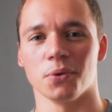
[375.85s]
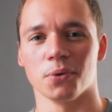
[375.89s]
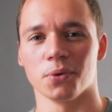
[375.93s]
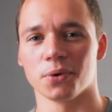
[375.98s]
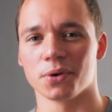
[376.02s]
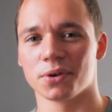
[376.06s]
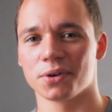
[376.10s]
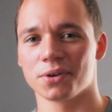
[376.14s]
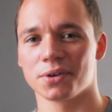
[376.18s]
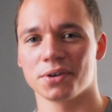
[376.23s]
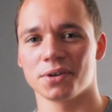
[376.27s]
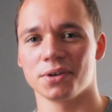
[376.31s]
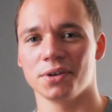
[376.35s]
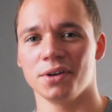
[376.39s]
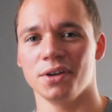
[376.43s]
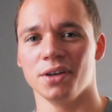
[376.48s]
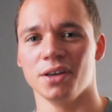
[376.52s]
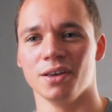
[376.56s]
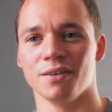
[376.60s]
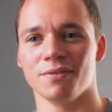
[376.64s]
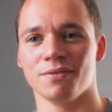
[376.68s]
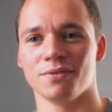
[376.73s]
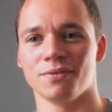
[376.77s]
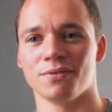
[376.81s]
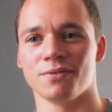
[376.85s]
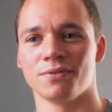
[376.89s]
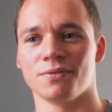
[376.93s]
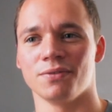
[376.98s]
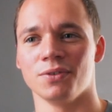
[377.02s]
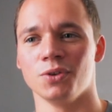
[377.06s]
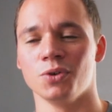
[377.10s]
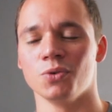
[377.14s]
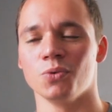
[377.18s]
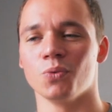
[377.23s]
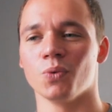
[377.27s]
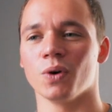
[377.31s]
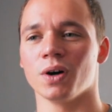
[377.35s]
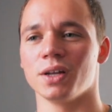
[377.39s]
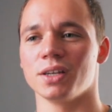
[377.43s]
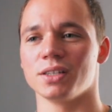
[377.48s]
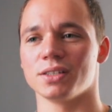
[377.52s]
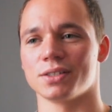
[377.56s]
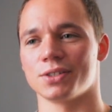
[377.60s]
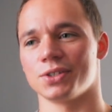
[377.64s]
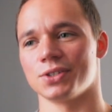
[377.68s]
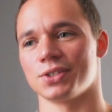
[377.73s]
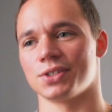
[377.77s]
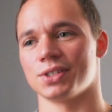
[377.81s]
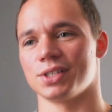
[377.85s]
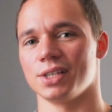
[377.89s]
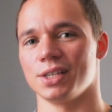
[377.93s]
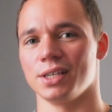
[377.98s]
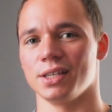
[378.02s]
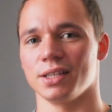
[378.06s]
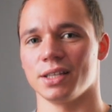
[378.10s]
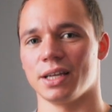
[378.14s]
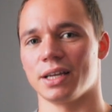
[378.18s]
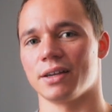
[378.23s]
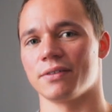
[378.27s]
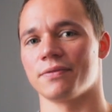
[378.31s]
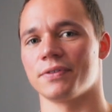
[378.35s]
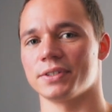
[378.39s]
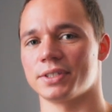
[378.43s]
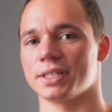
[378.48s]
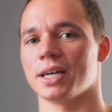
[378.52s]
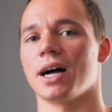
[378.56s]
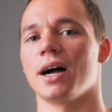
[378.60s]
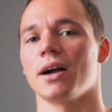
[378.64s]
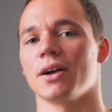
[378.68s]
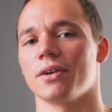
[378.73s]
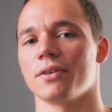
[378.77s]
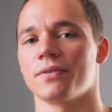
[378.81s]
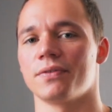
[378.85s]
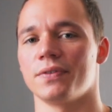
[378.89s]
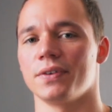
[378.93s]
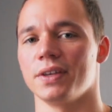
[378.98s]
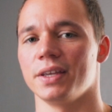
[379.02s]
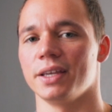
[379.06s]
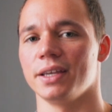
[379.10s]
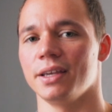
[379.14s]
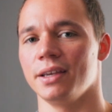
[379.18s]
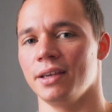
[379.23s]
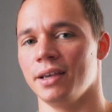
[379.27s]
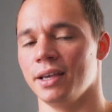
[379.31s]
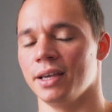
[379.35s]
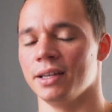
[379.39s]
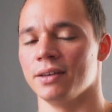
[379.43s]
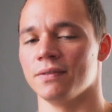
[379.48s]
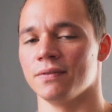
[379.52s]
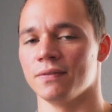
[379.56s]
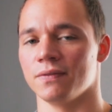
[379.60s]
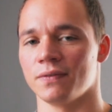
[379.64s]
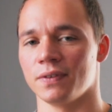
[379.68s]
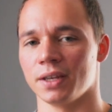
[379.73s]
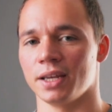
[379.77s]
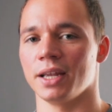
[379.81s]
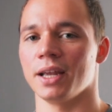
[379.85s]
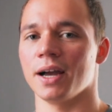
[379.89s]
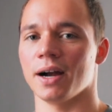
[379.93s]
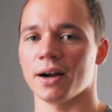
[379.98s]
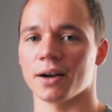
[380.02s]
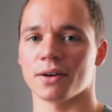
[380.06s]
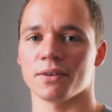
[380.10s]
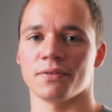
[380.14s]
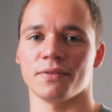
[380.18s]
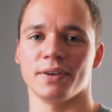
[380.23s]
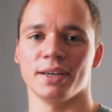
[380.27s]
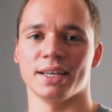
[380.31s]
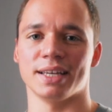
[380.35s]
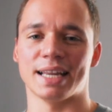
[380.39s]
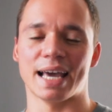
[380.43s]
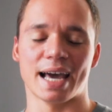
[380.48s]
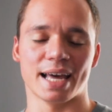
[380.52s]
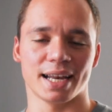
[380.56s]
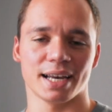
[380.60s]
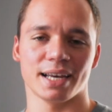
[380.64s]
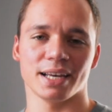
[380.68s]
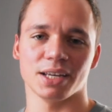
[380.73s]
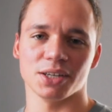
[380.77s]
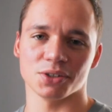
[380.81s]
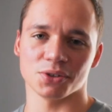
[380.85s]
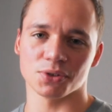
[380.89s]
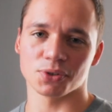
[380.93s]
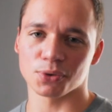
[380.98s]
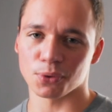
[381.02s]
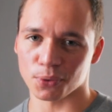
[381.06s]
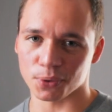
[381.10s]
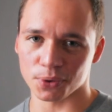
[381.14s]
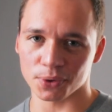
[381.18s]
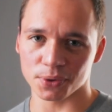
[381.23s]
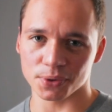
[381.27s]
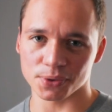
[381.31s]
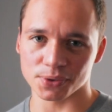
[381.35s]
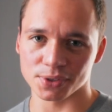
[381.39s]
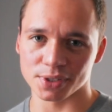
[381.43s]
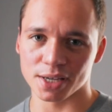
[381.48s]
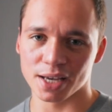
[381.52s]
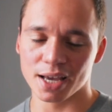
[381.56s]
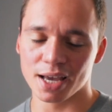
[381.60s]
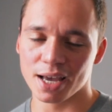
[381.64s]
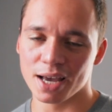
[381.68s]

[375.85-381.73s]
or if you want to see like photography and videography and editing tutorials.